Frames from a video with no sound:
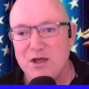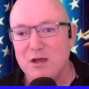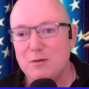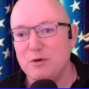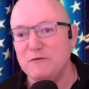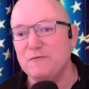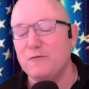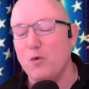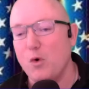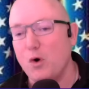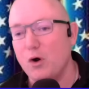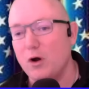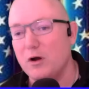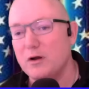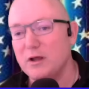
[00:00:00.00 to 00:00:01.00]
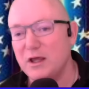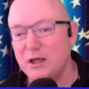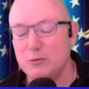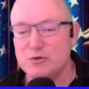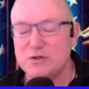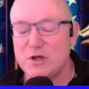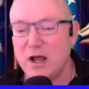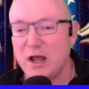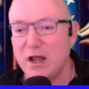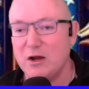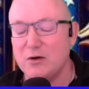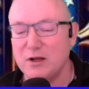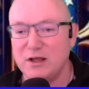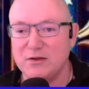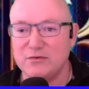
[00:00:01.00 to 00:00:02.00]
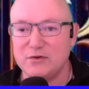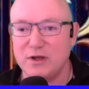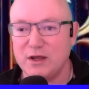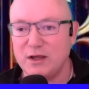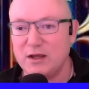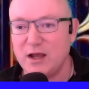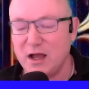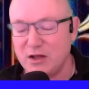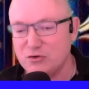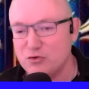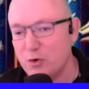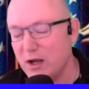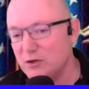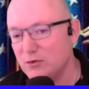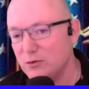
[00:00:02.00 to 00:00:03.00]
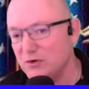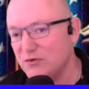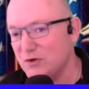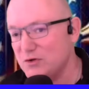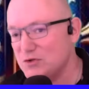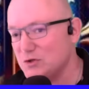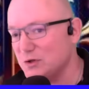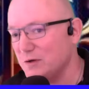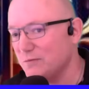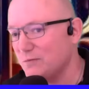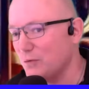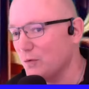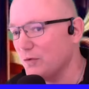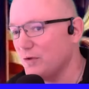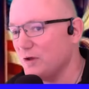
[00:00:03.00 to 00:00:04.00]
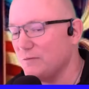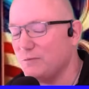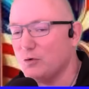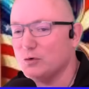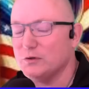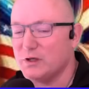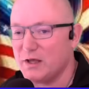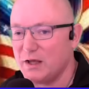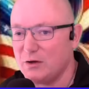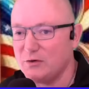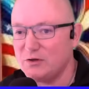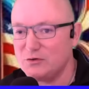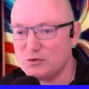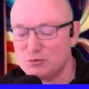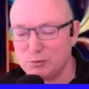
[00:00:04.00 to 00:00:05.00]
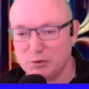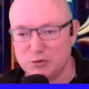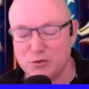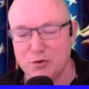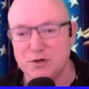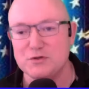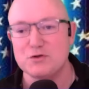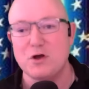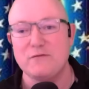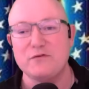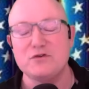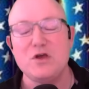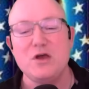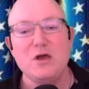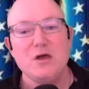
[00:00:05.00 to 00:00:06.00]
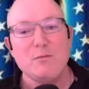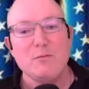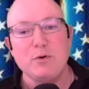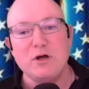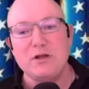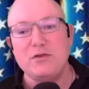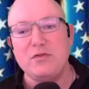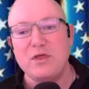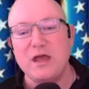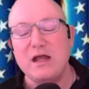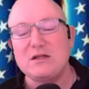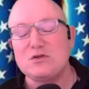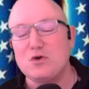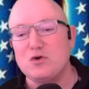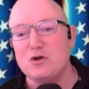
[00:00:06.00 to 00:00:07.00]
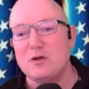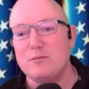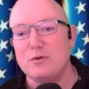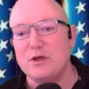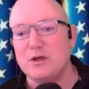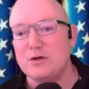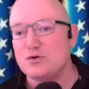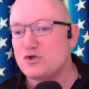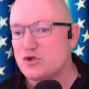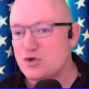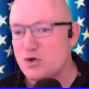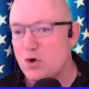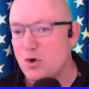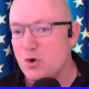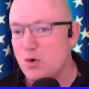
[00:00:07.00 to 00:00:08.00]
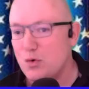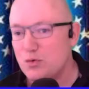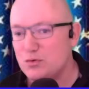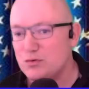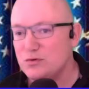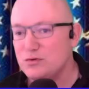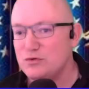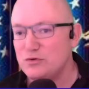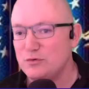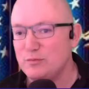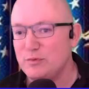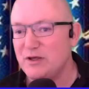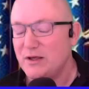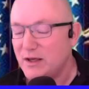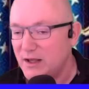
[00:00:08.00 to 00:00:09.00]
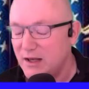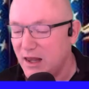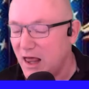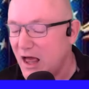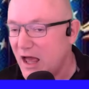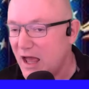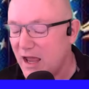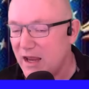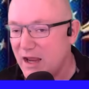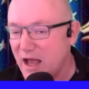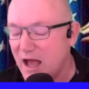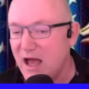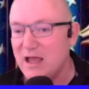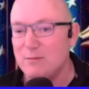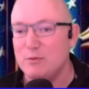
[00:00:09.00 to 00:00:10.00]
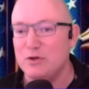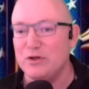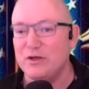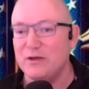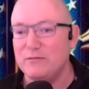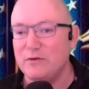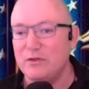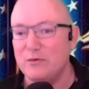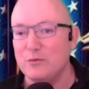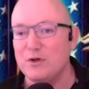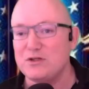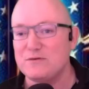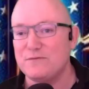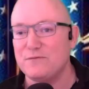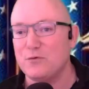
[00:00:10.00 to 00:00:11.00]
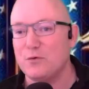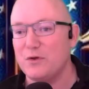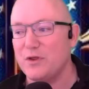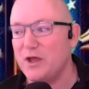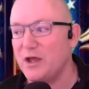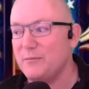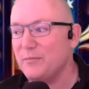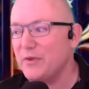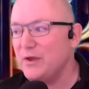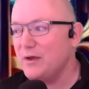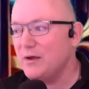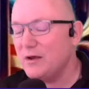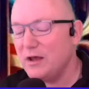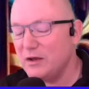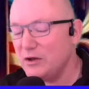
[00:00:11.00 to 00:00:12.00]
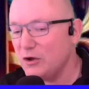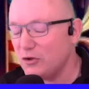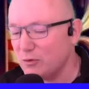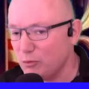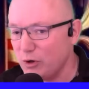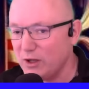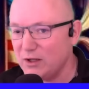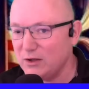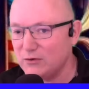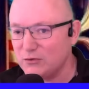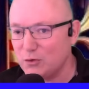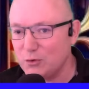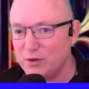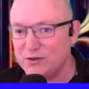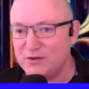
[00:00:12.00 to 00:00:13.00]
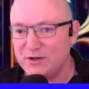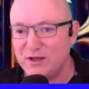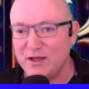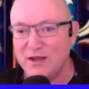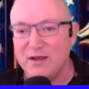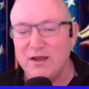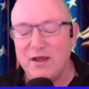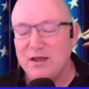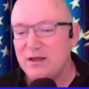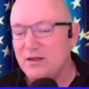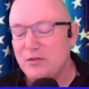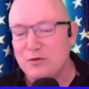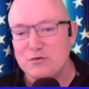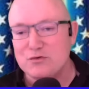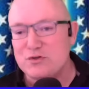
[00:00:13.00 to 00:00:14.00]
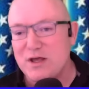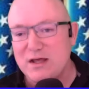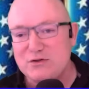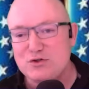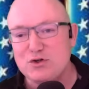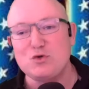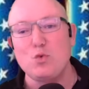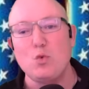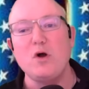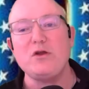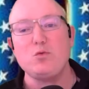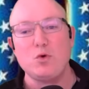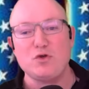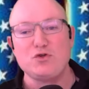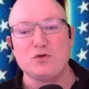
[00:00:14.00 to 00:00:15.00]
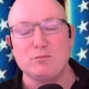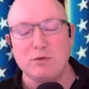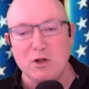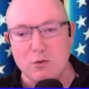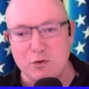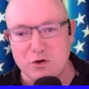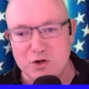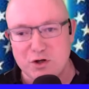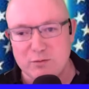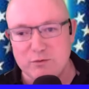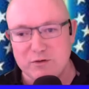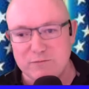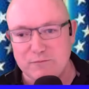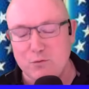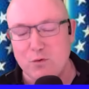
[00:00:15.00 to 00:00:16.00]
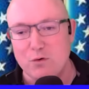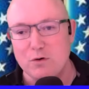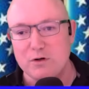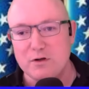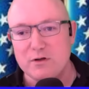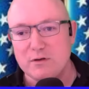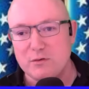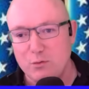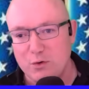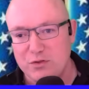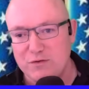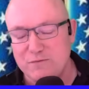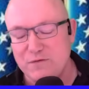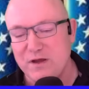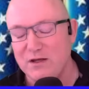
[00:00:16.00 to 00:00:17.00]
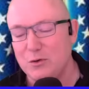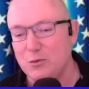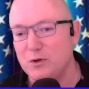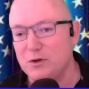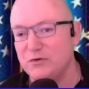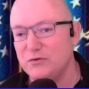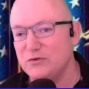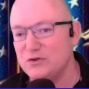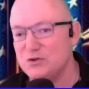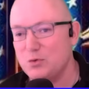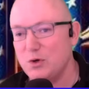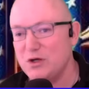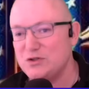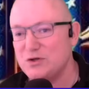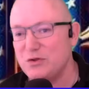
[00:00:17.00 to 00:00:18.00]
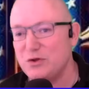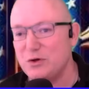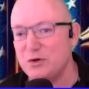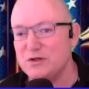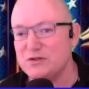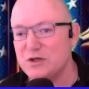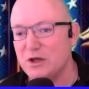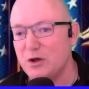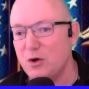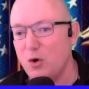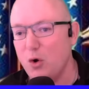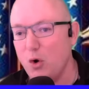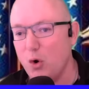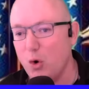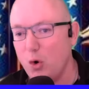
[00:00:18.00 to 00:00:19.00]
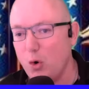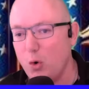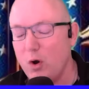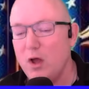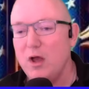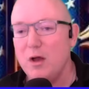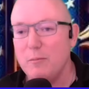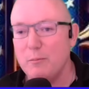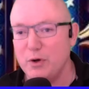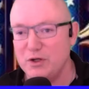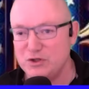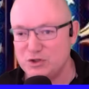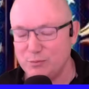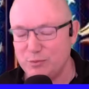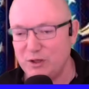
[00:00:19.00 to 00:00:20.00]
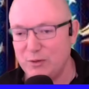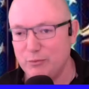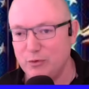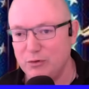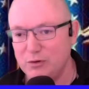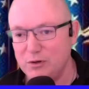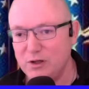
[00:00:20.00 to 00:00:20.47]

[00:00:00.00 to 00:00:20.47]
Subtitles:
before he was hired as a contractor, essentially, for the Fulton County District Attorney's Office. But that's going to be shown to be a lie, I believe. And the reason for that, another breaking story today, there's not just one whistleblower coming forward with the Fani Willis situation. There is a whole bunch of people